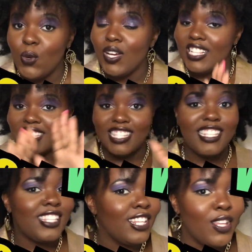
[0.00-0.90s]

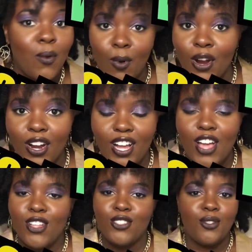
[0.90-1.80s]
consistently work,
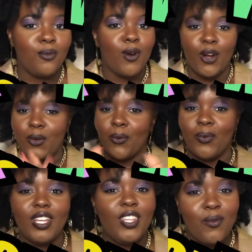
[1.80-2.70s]
to work
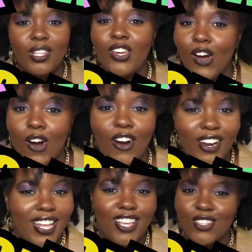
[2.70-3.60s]
really, really hard
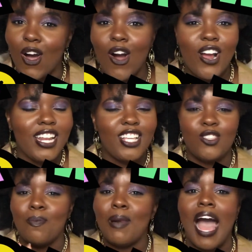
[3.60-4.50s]
as
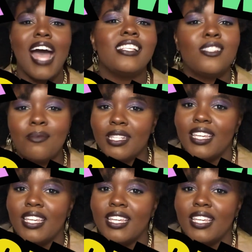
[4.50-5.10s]
you possibly